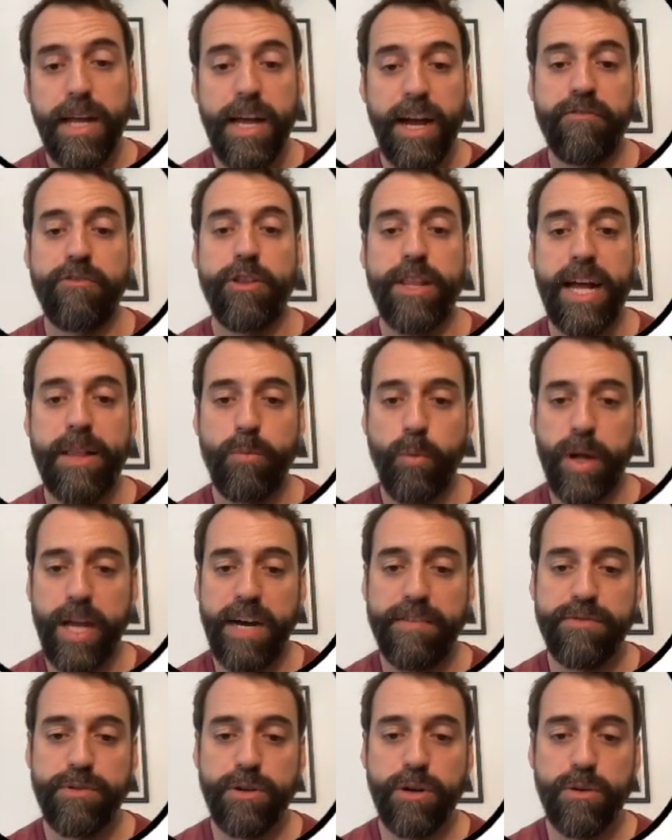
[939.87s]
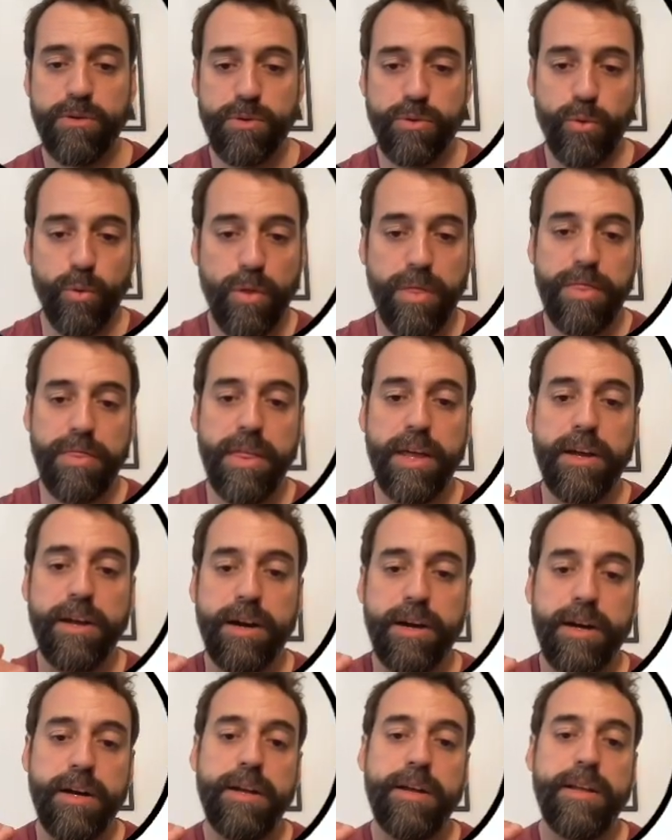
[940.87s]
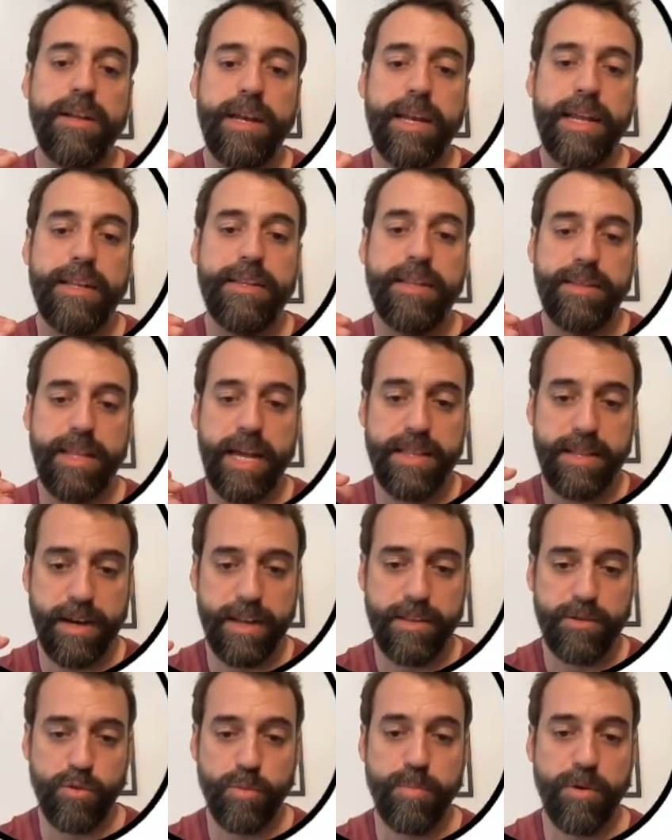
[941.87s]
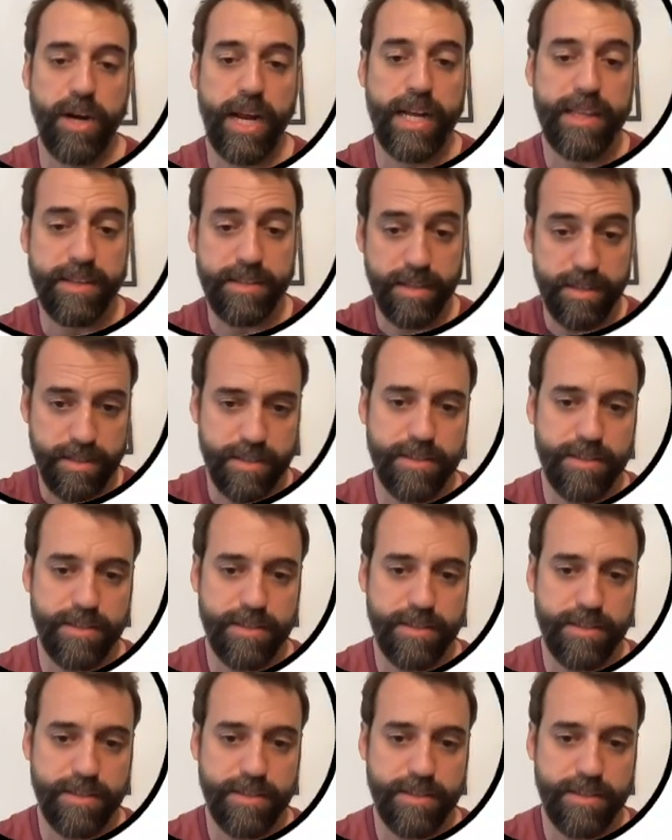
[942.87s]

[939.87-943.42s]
And for that, we have to go to thicker lead titanate superlattices.